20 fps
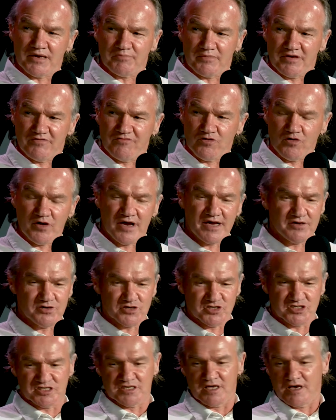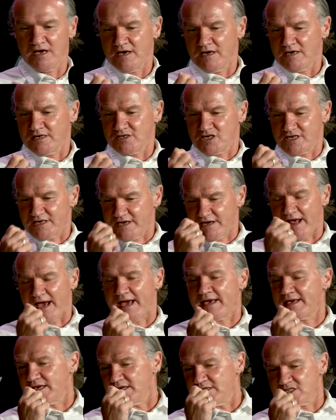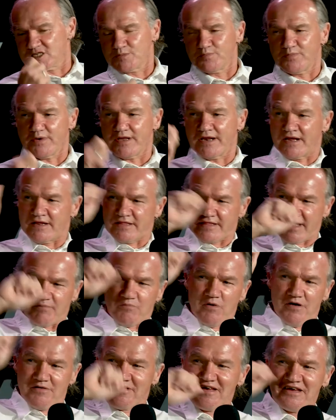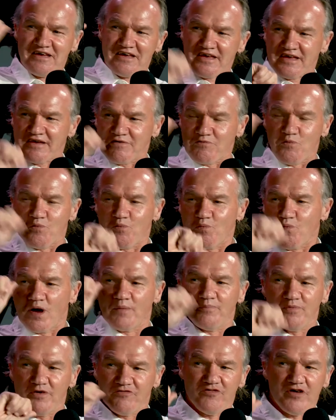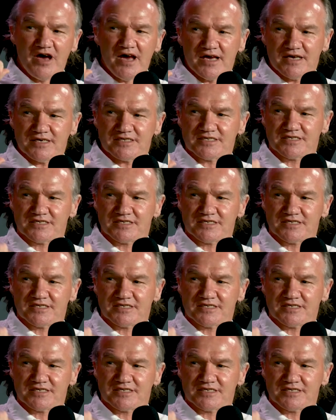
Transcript: beforehand, because she'd get a hanky and spin it and then wipe your face.